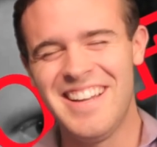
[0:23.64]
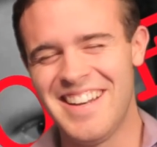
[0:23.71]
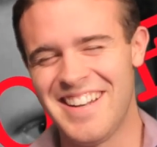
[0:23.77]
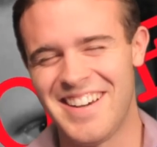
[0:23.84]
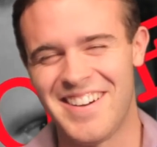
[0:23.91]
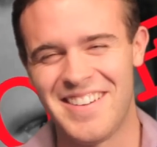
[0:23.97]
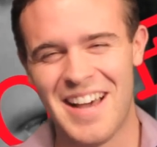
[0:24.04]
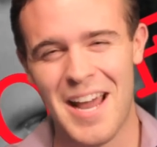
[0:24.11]

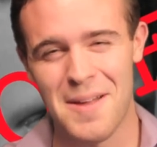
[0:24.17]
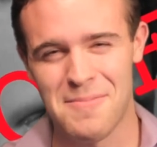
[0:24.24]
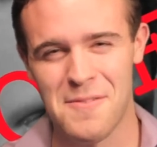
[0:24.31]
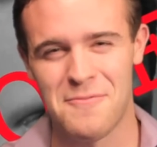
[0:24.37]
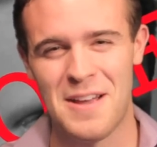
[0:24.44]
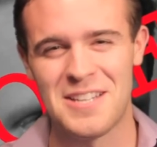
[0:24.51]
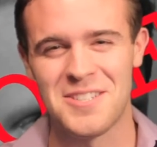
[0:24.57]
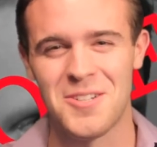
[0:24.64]
No, not a
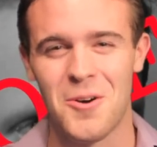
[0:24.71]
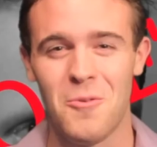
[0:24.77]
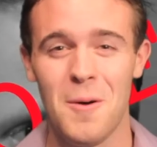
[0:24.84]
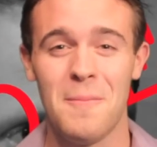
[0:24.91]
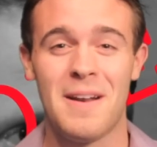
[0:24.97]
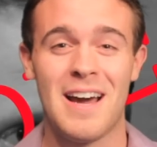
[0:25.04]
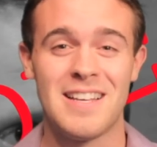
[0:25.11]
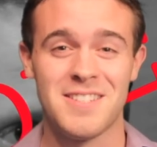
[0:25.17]
professional
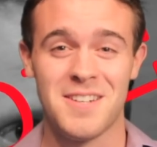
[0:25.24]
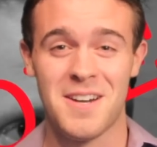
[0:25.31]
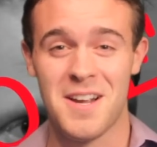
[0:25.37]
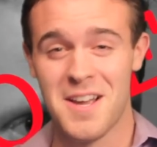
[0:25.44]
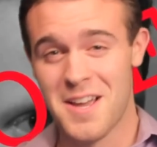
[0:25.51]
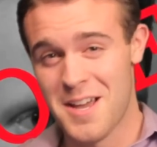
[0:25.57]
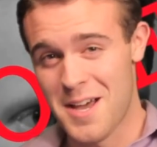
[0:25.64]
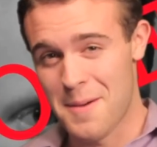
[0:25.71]
womanizer,
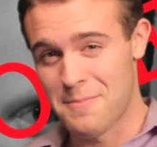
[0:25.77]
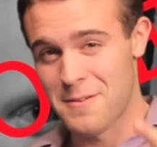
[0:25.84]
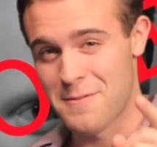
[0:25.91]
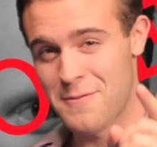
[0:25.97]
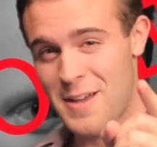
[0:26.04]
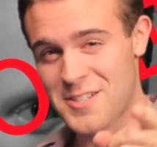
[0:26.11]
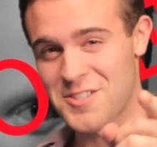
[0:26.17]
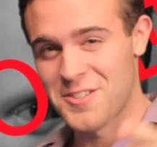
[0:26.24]
a
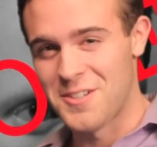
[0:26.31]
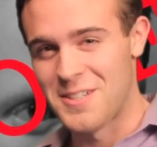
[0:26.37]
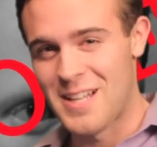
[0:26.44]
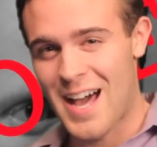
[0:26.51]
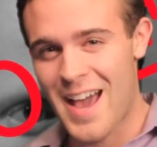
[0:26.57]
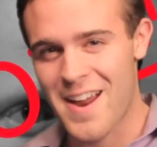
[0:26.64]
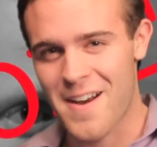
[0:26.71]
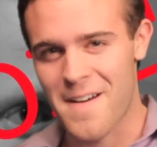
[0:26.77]
professional
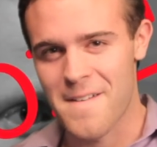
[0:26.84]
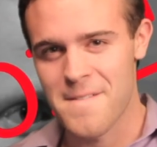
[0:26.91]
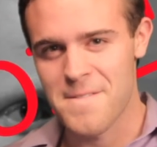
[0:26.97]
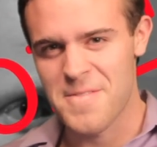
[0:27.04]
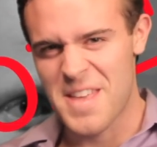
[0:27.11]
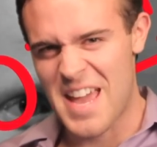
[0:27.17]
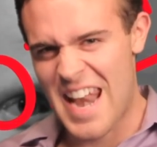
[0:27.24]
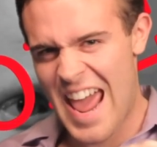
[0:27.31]
liar,
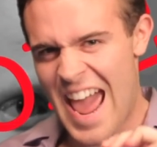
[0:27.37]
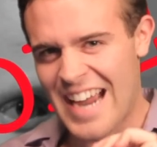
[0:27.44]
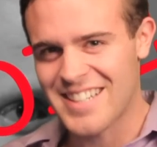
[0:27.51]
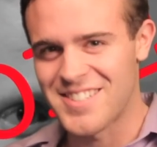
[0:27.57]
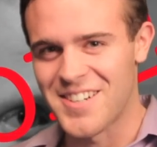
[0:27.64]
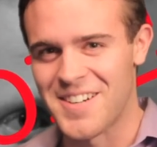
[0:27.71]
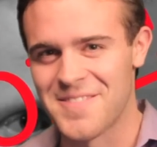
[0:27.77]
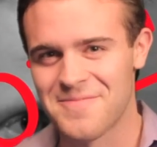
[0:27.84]
an
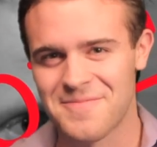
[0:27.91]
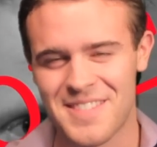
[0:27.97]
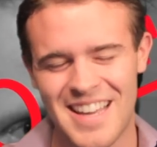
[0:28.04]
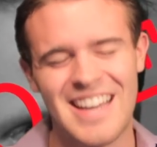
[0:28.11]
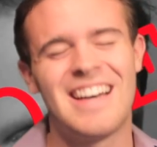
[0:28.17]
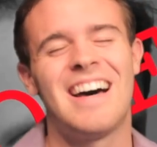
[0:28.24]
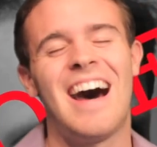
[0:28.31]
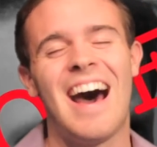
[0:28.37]
actor.
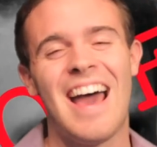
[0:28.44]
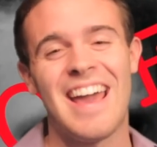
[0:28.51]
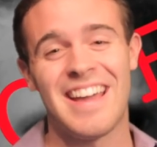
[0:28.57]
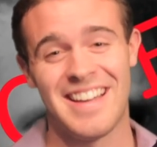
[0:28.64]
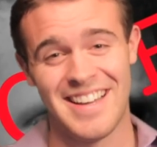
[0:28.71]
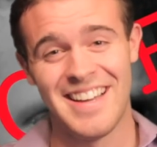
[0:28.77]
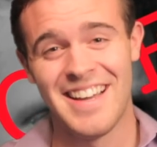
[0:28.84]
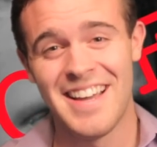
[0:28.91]
Hi,
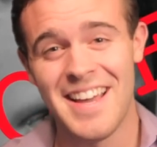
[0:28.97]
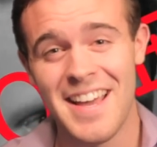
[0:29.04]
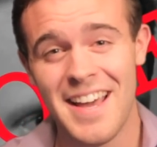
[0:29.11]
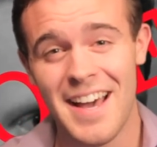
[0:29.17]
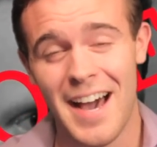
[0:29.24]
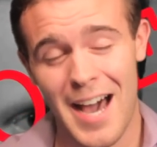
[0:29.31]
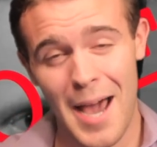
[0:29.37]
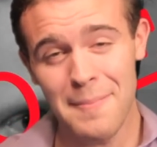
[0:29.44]

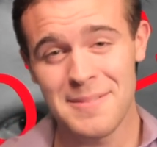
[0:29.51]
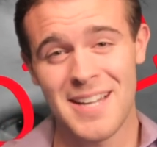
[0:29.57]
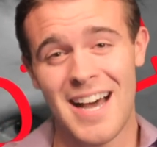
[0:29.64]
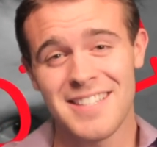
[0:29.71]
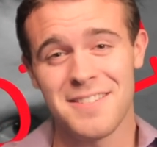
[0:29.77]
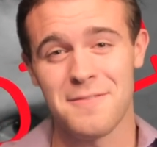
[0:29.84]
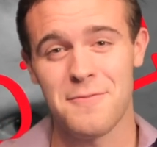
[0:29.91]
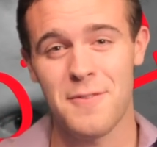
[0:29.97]
I'm Dotson